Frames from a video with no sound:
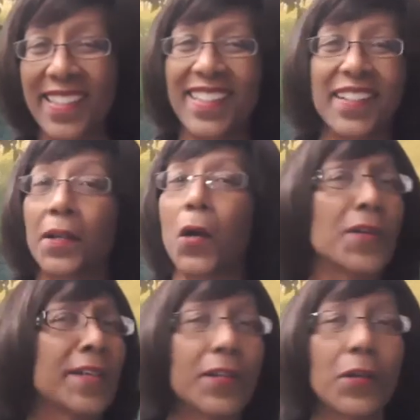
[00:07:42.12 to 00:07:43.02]
Are there
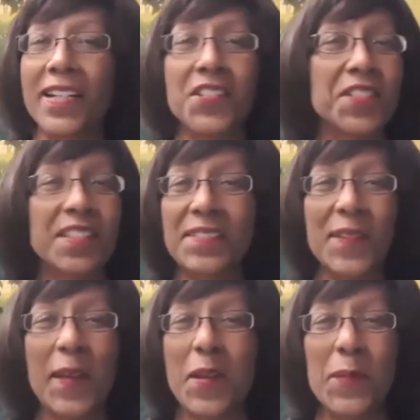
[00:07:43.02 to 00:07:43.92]
any questions by
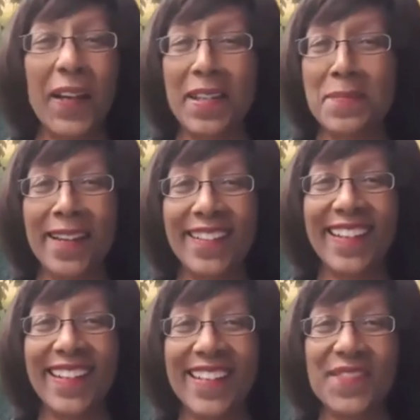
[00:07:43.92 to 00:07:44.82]
anybody about
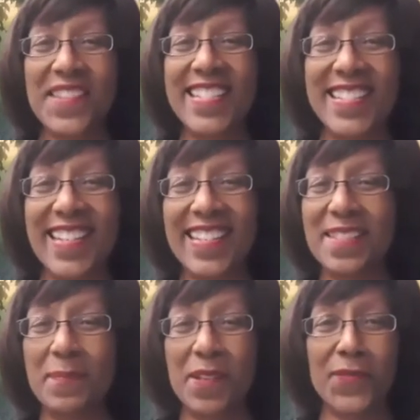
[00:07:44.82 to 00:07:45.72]
any of these things
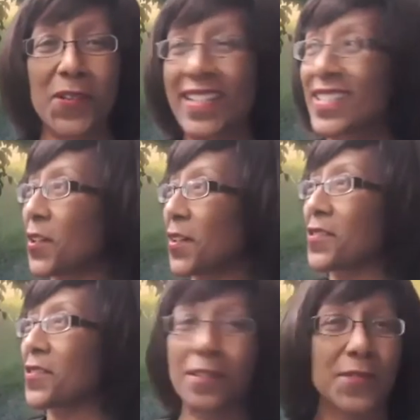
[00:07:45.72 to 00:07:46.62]
before I start
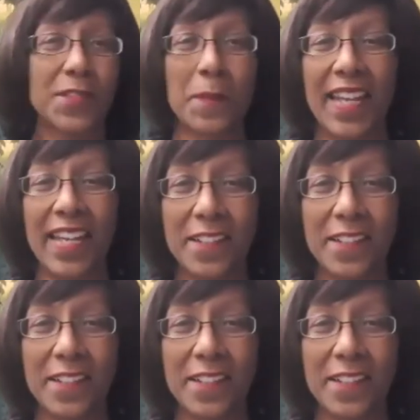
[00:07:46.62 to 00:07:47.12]
to paint?